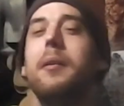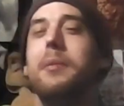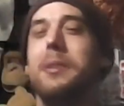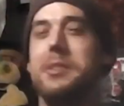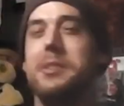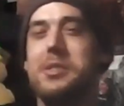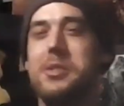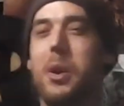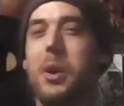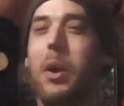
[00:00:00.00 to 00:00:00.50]

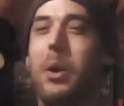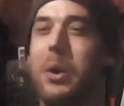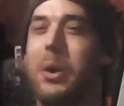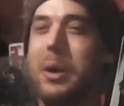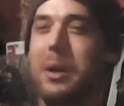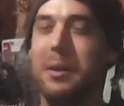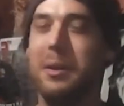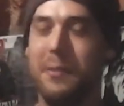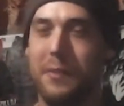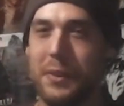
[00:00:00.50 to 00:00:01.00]
This is
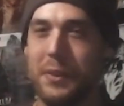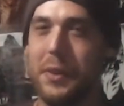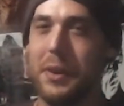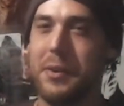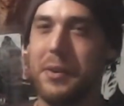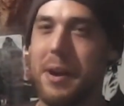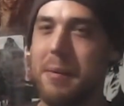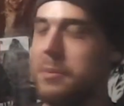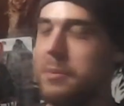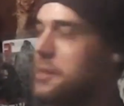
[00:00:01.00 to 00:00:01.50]
all for the
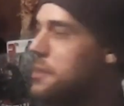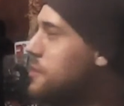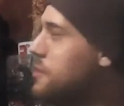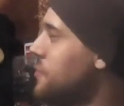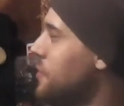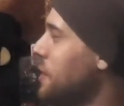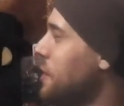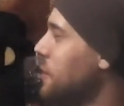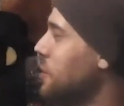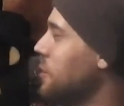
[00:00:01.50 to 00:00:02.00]

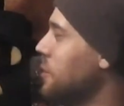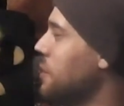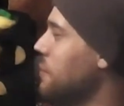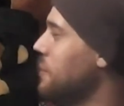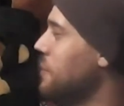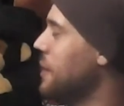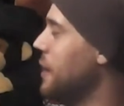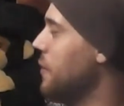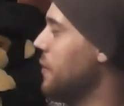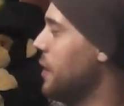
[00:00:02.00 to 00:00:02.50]
Gremlins video
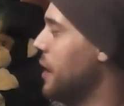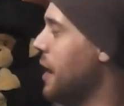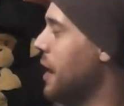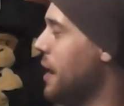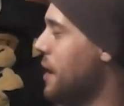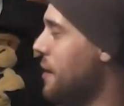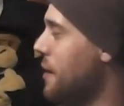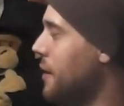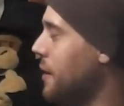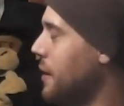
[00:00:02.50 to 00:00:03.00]
coming down the
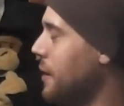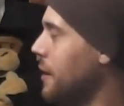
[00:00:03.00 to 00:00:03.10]
line.